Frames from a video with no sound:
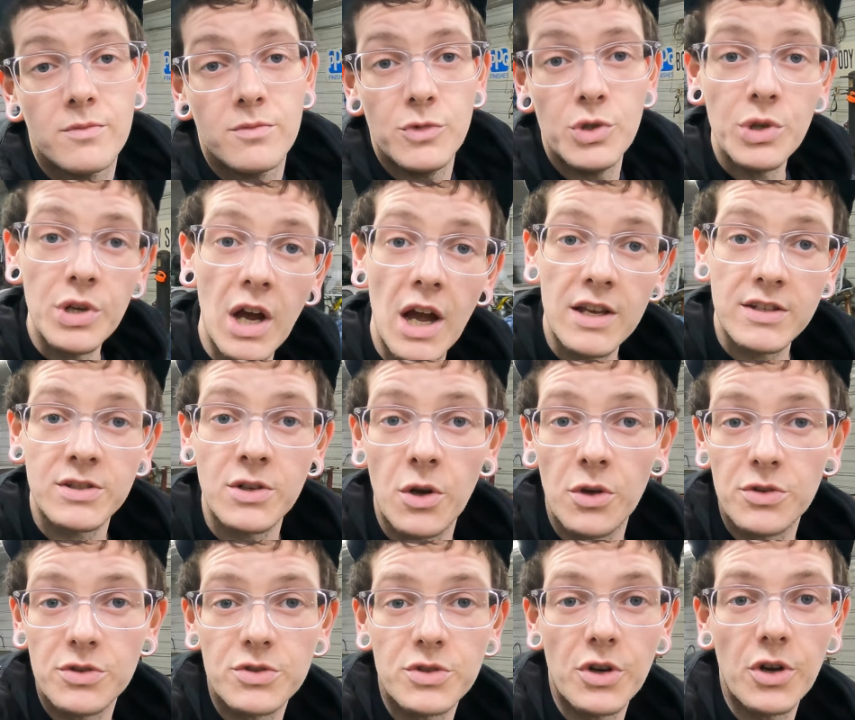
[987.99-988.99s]
You guys
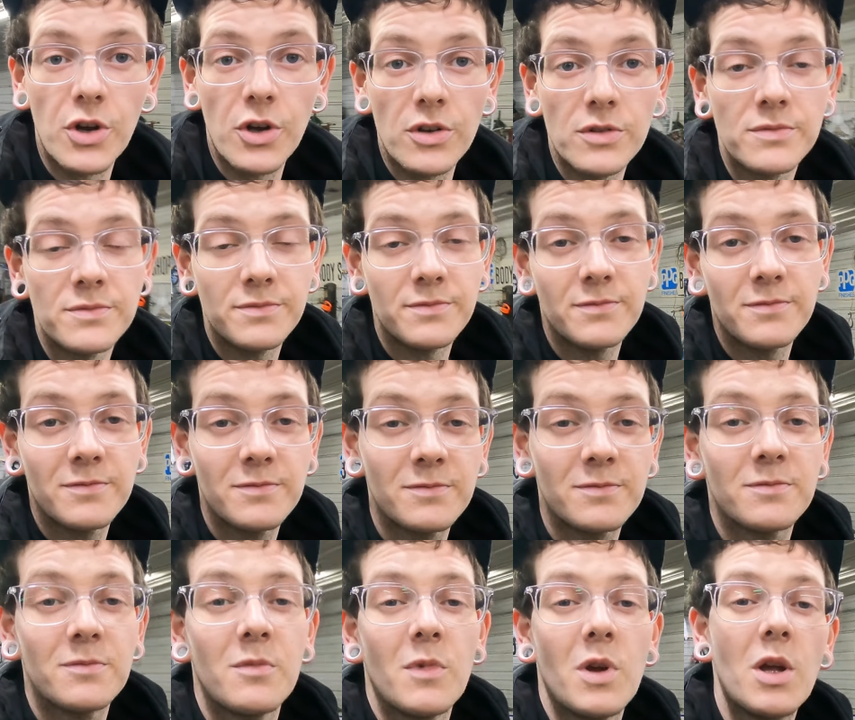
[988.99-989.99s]
know the drill.
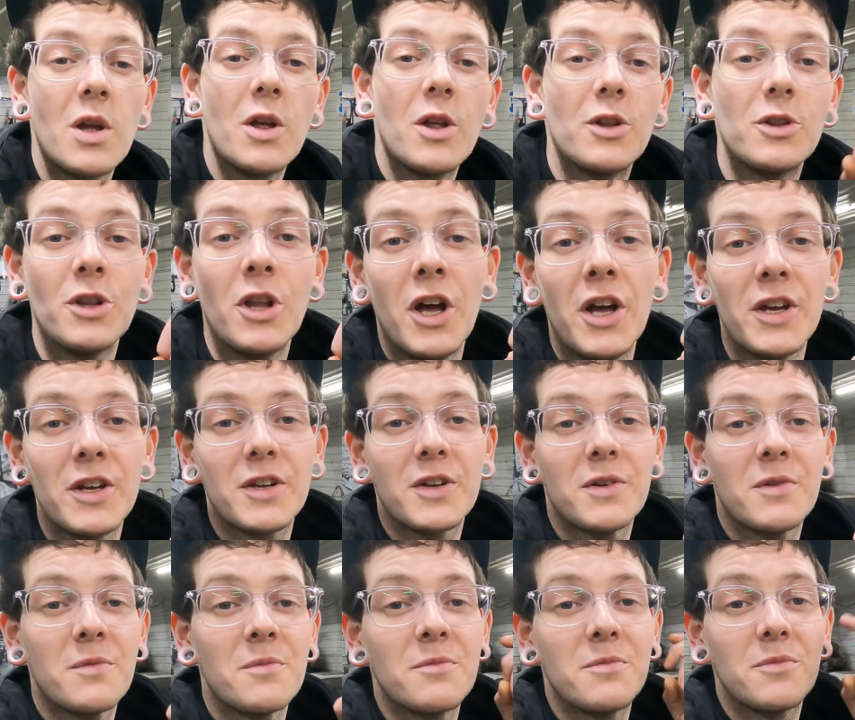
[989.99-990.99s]
Like,
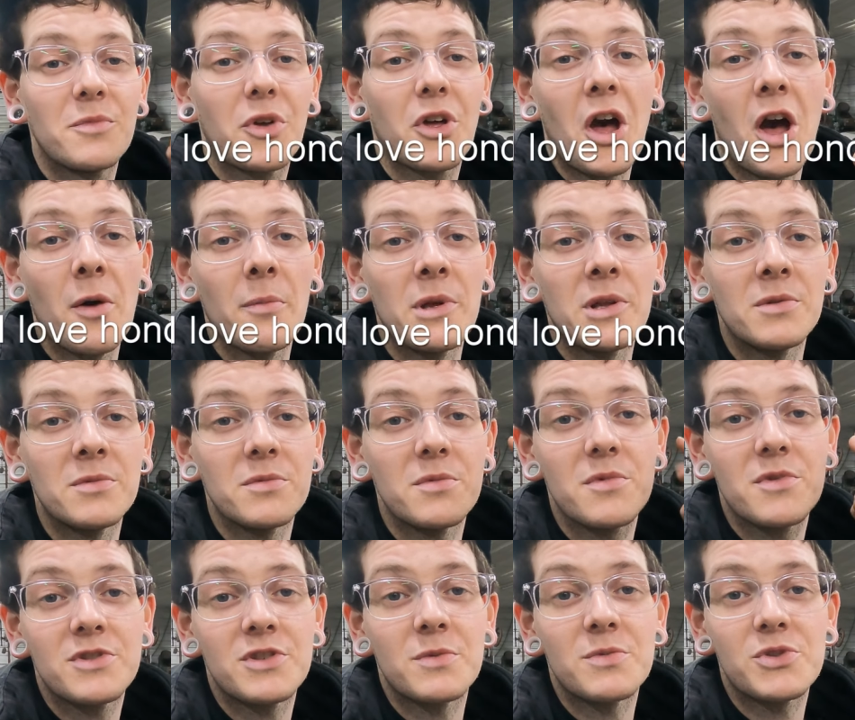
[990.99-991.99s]
comment,
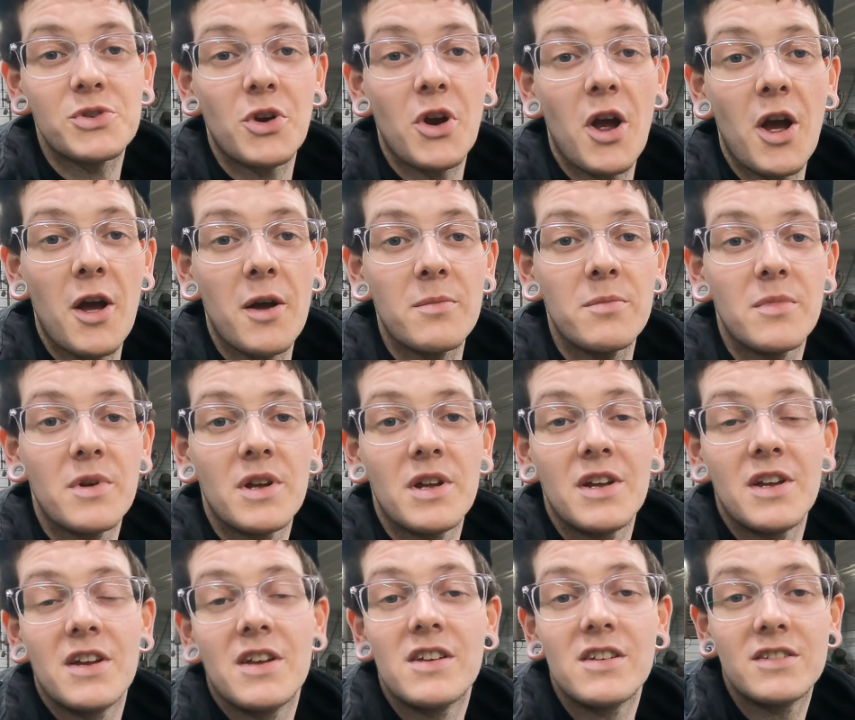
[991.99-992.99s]
subscribe.
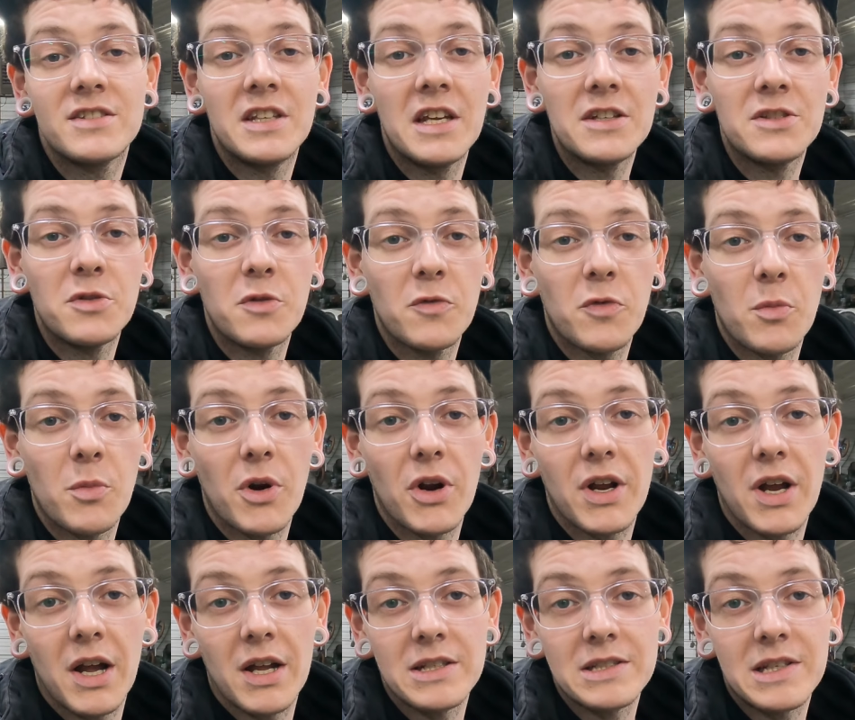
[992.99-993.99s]
Stay tuned for more
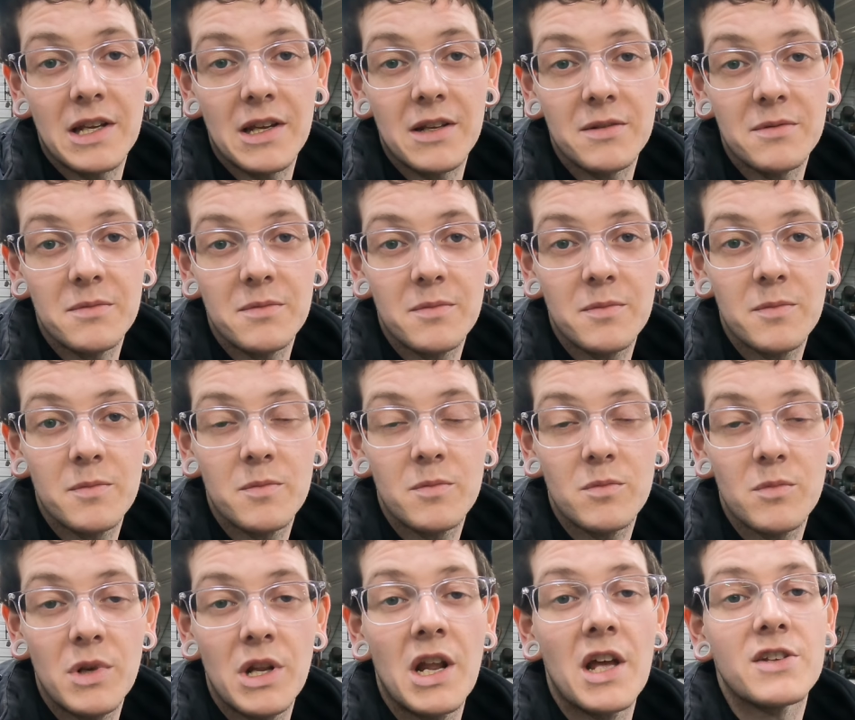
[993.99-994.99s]
content.
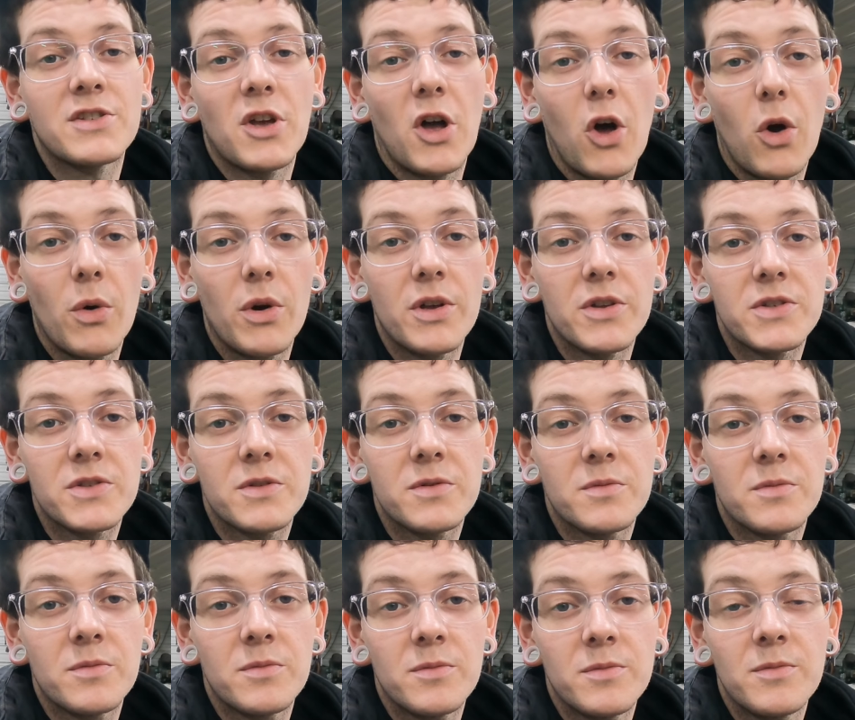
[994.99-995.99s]
And as always,
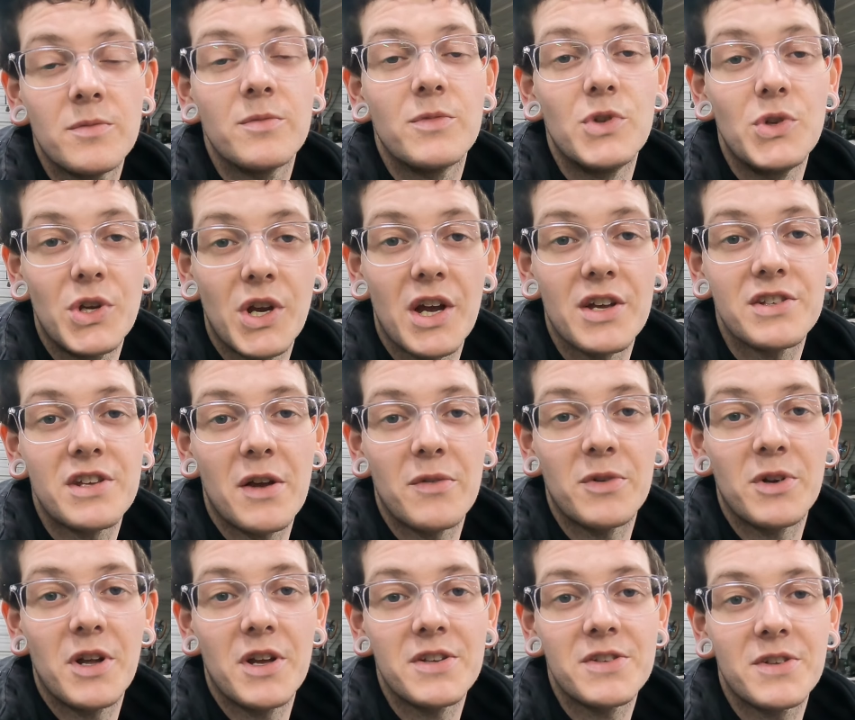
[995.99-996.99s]
you guys have
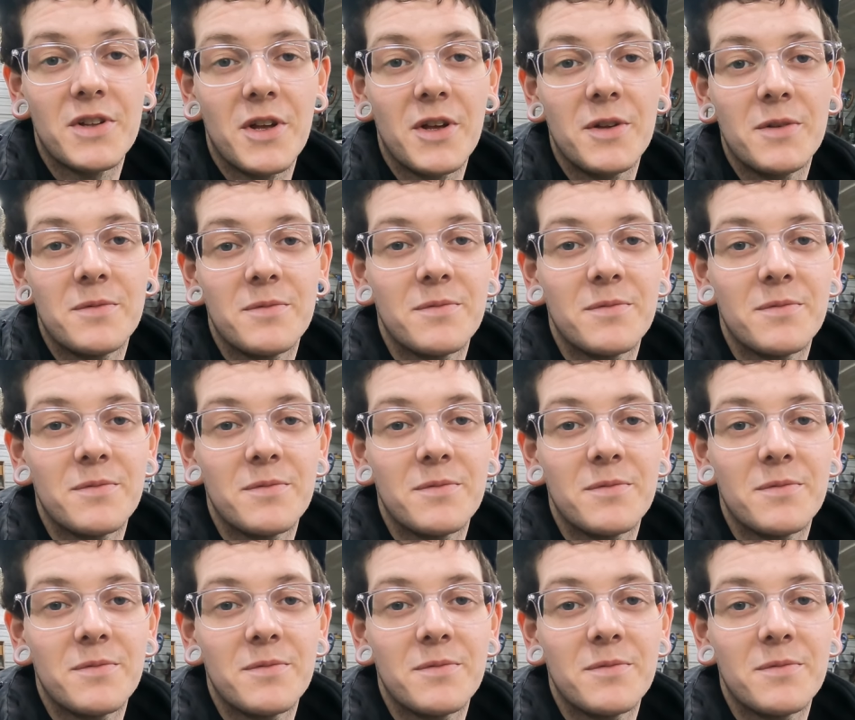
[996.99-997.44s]
a nice night.